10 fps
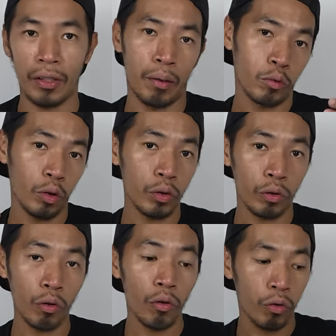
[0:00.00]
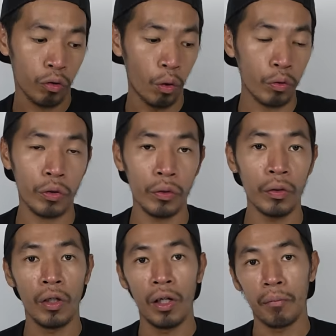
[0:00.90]
So I'm going to go
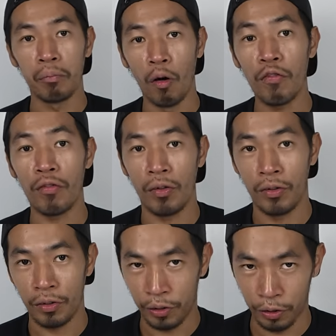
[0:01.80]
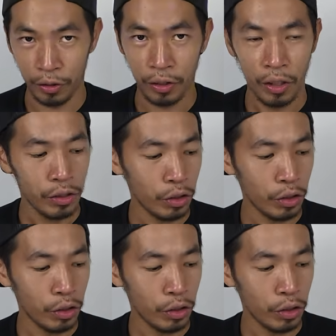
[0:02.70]
through both shoes.